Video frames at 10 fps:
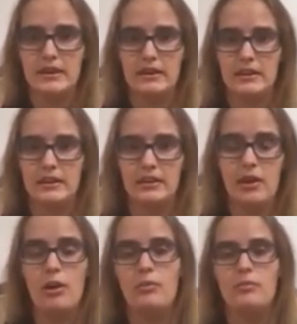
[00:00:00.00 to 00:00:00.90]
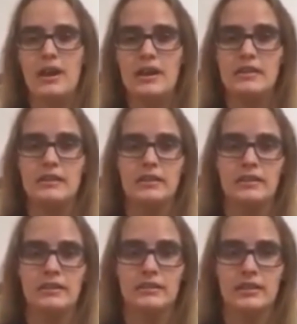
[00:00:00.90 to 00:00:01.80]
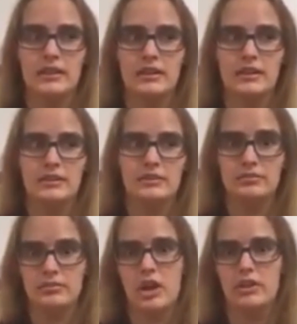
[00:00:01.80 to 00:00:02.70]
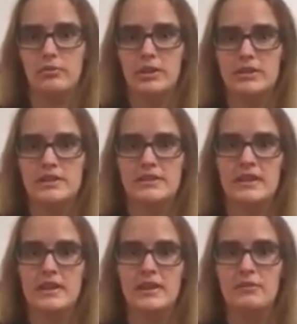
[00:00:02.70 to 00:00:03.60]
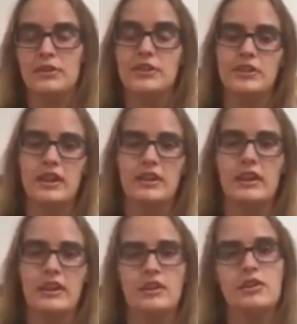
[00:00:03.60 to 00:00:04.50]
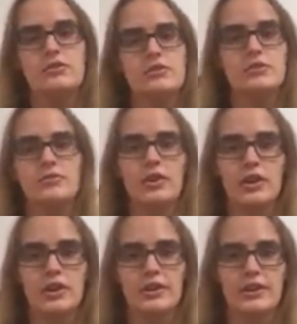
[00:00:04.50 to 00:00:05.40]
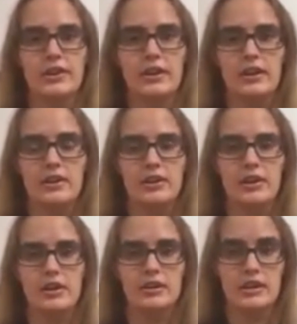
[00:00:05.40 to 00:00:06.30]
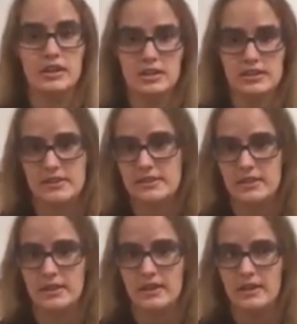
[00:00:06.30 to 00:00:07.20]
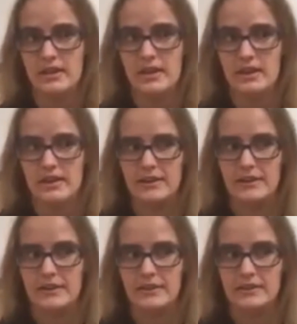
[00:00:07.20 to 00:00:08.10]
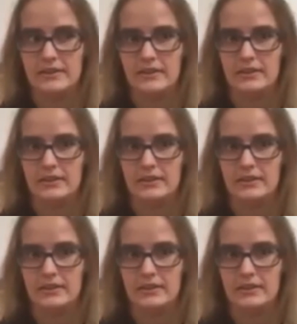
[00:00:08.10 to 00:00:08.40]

homemade condiments, which you can then use for your dishes. And